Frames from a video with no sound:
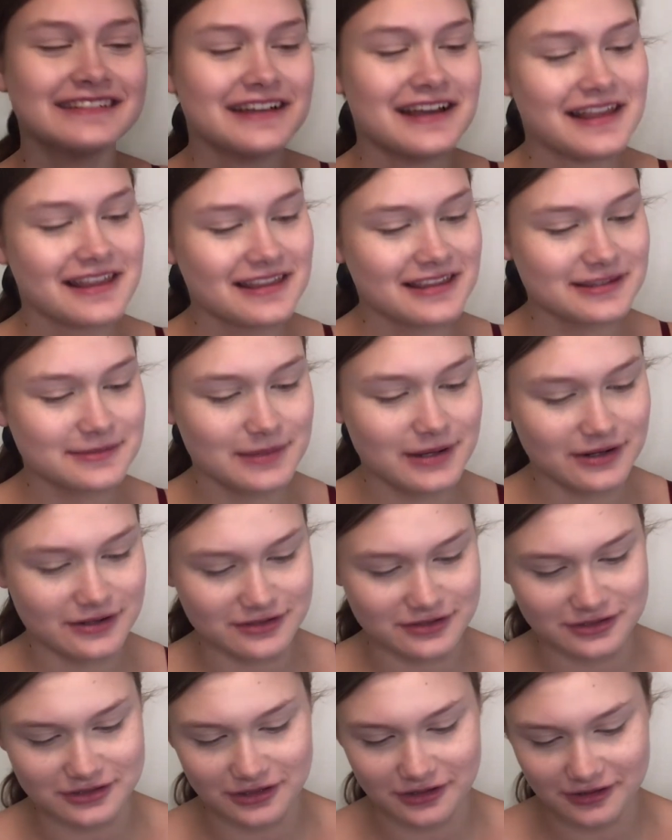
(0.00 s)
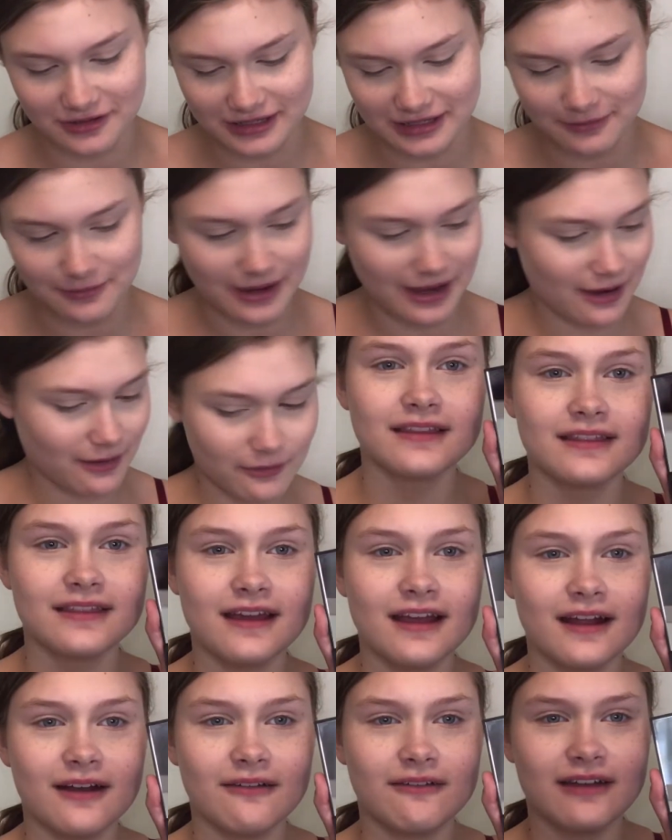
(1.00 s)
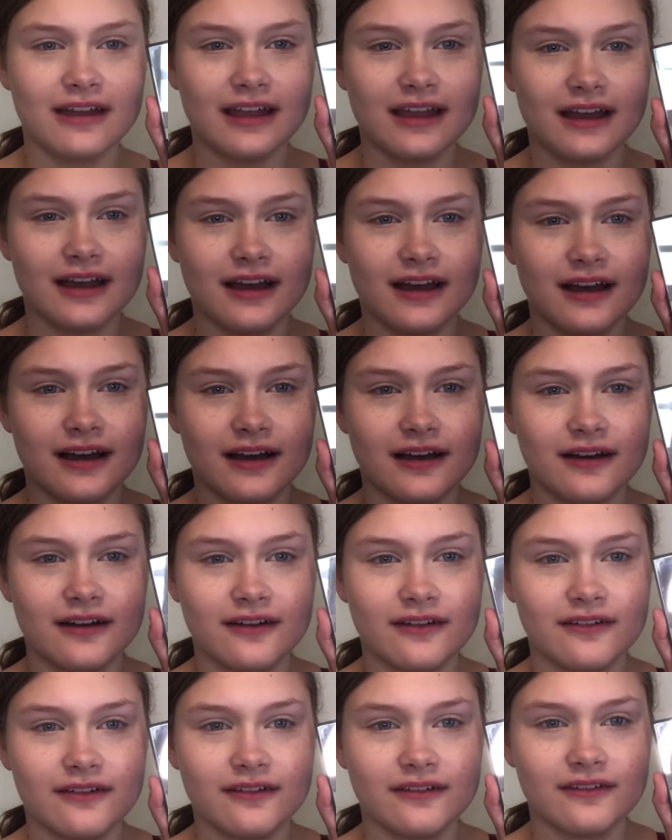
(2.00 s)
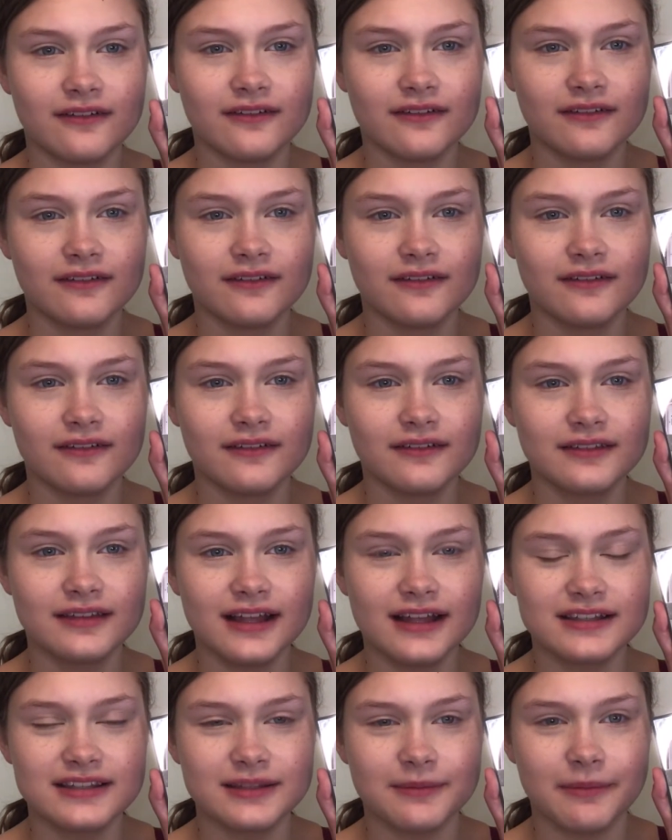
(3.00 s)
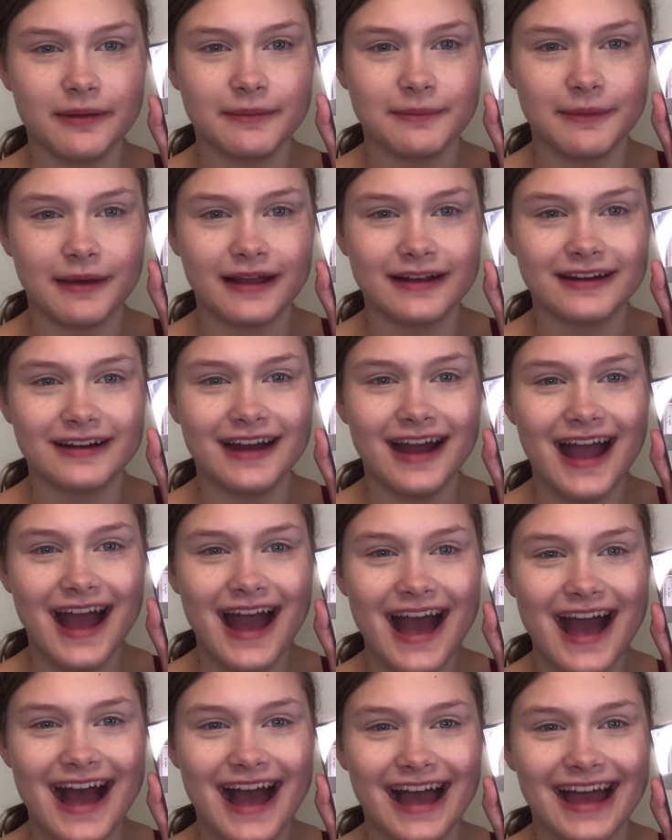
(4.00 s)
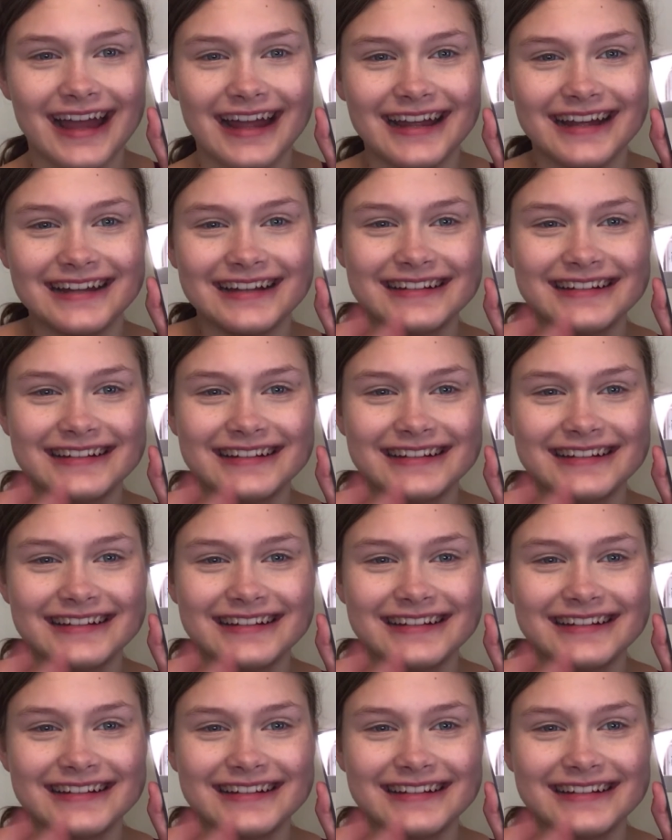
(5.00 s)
This mirror is dirty, wow. There we go. That's a bit better. Hi!